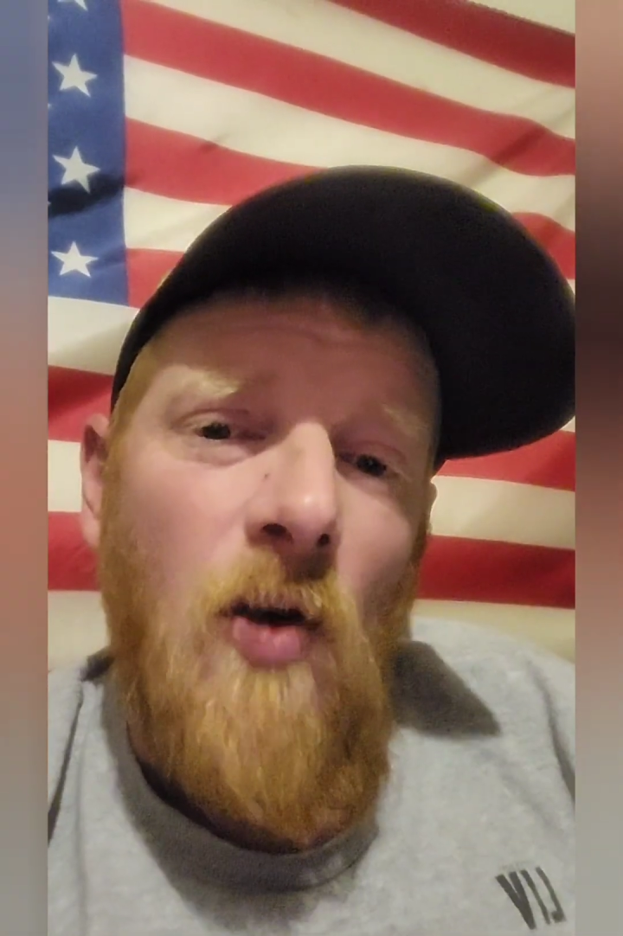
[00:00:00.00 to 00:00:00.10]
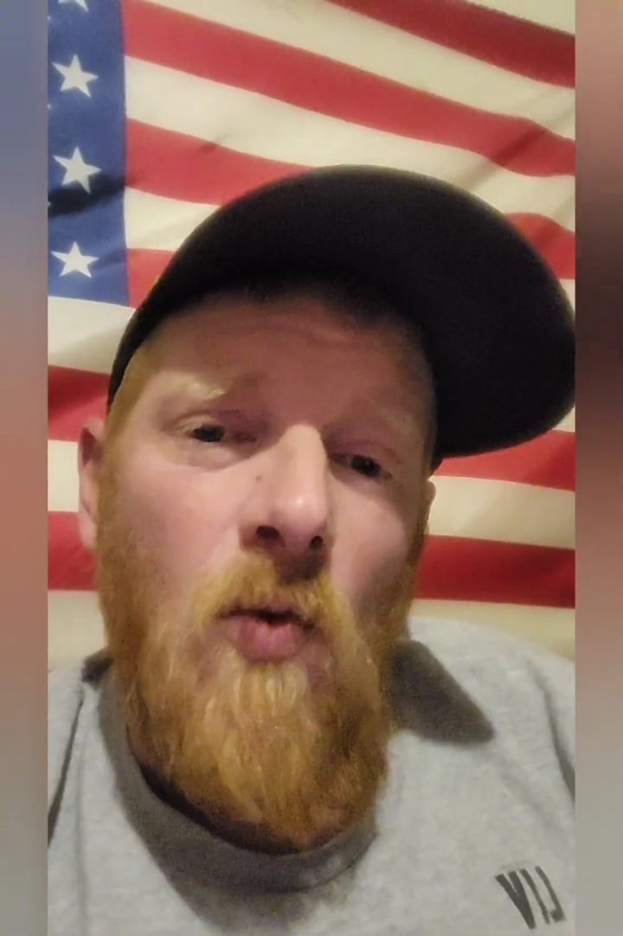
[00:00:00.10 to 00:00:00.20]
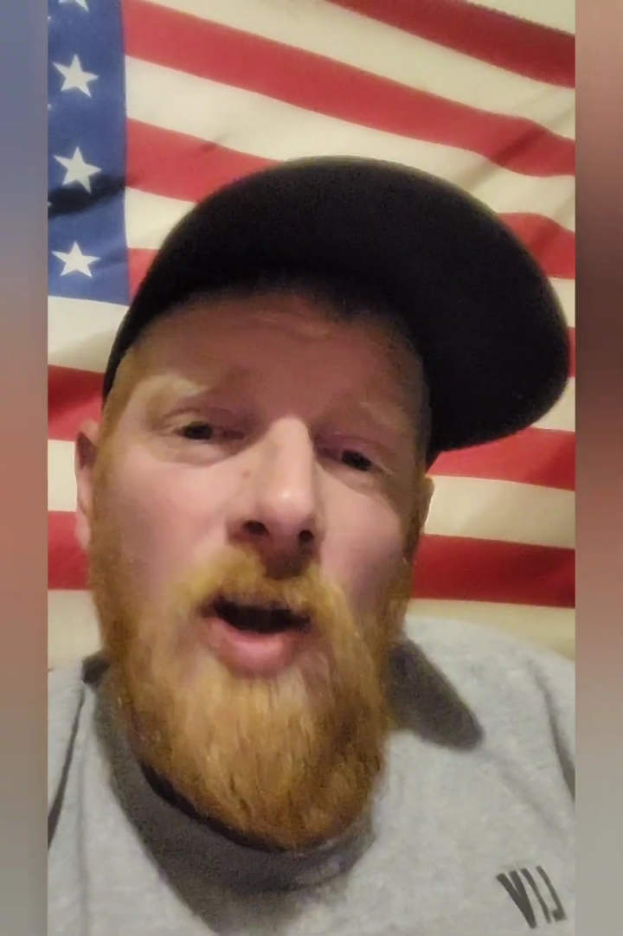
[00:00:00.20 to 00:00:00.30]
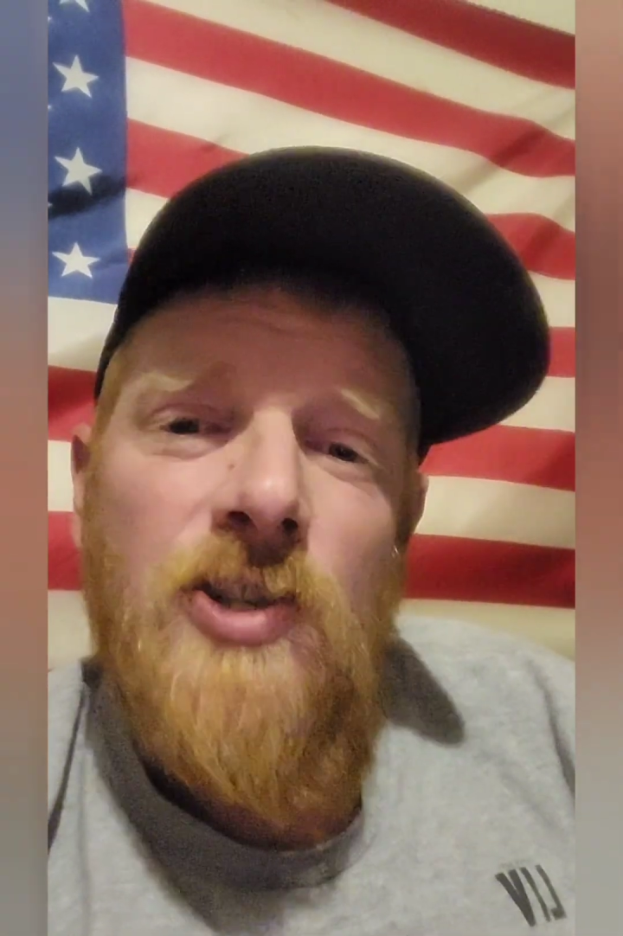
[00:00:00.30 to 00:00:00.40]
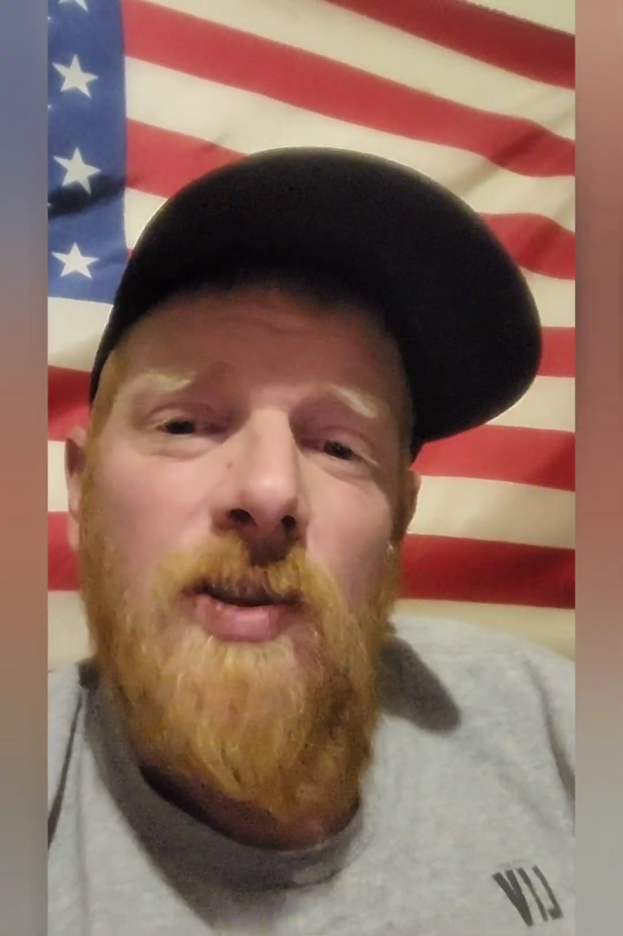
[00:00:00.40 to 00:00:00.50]

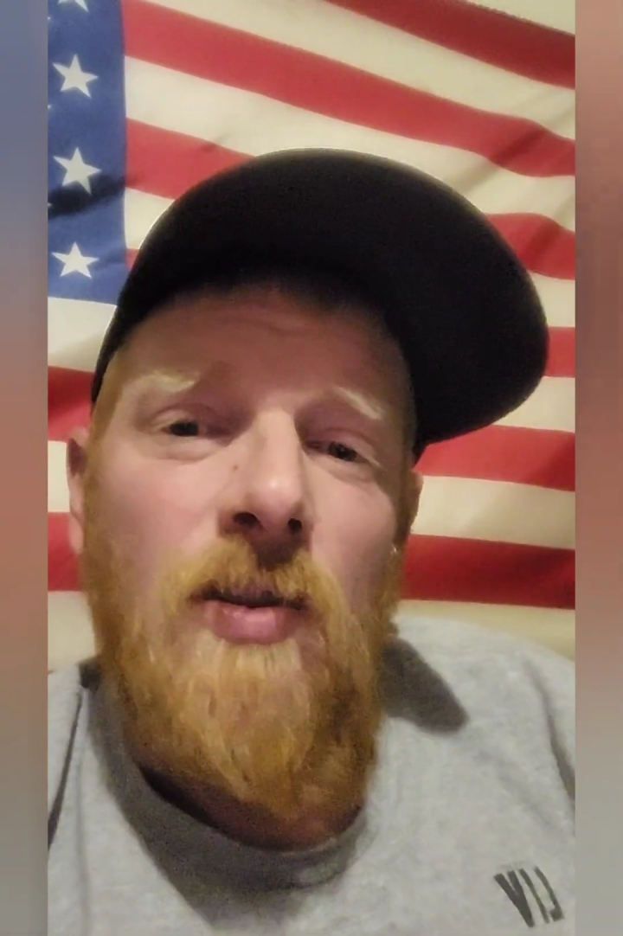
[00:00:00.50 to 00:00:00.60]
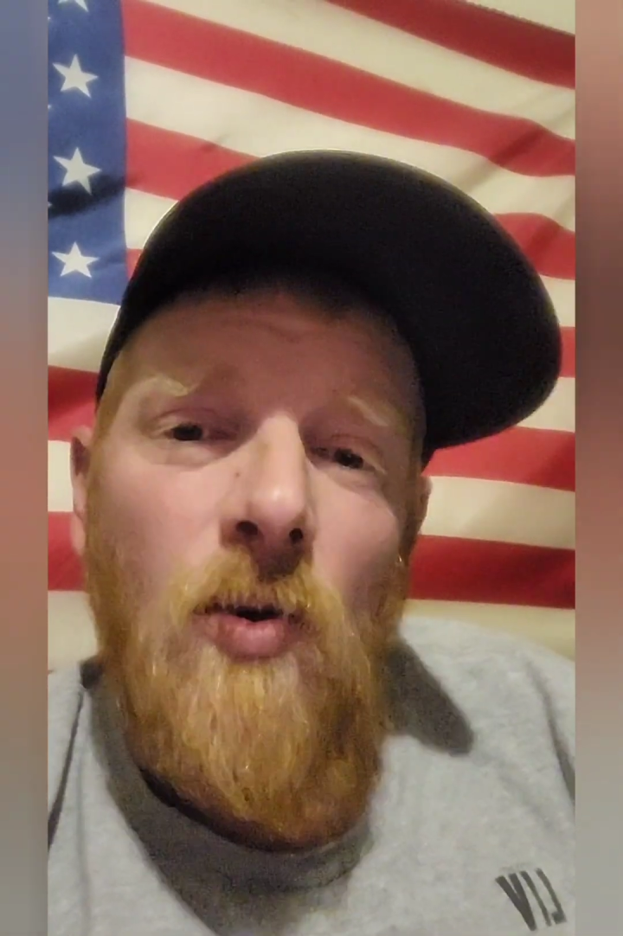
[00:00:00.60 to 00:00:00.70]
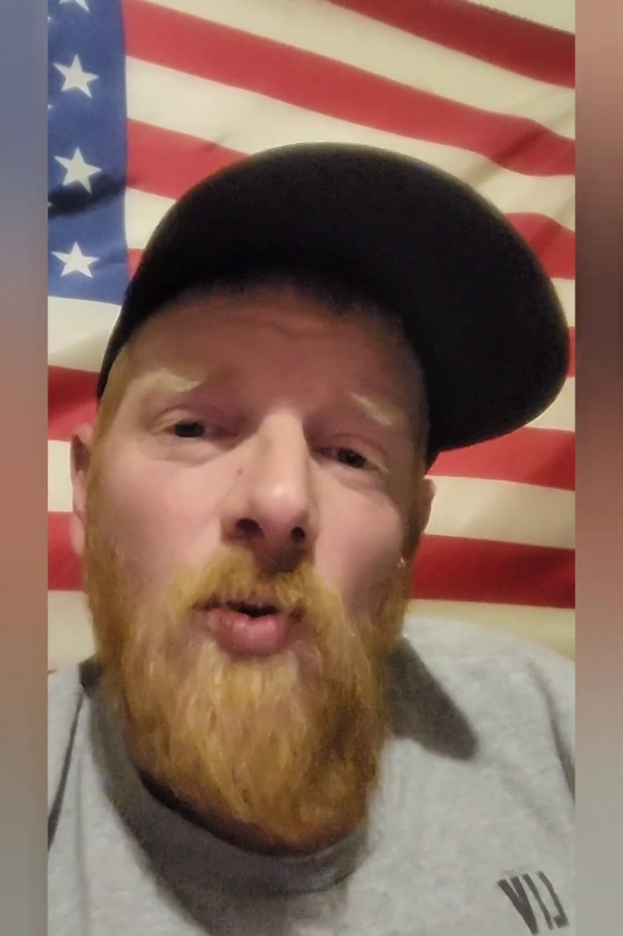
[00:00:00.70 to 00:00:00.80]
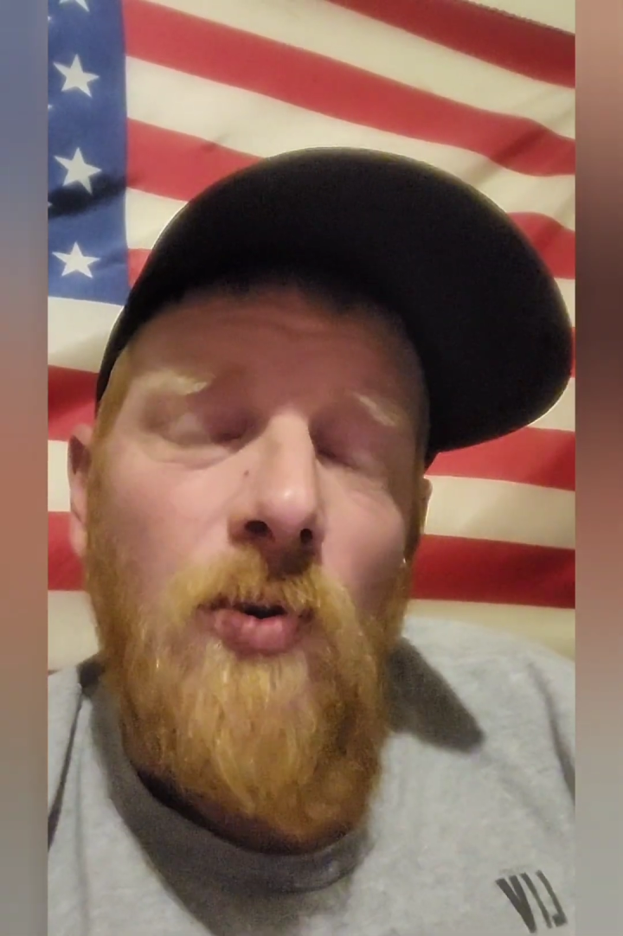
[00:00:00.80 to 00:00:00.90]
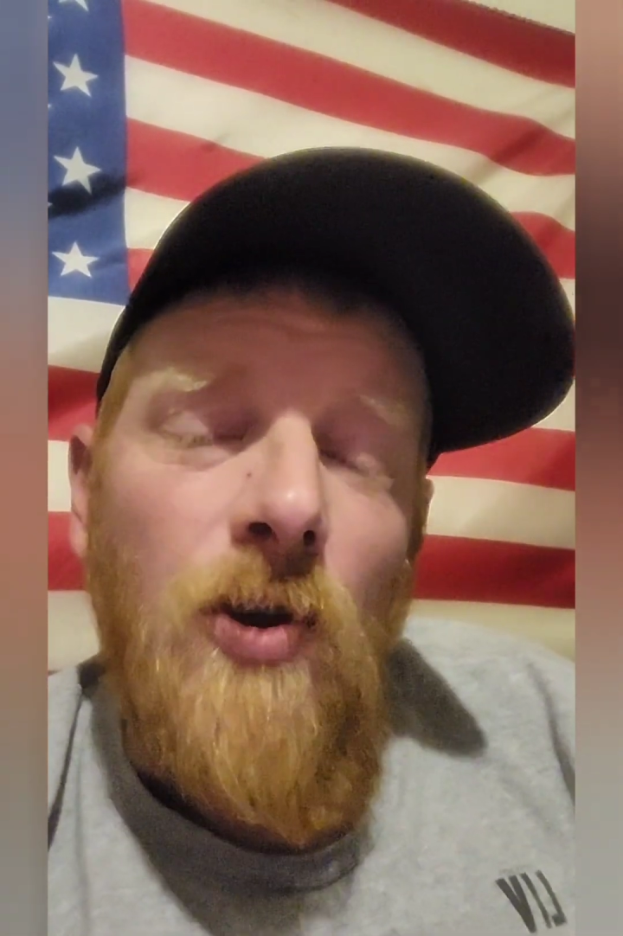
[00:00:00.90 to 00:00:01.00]
watching the local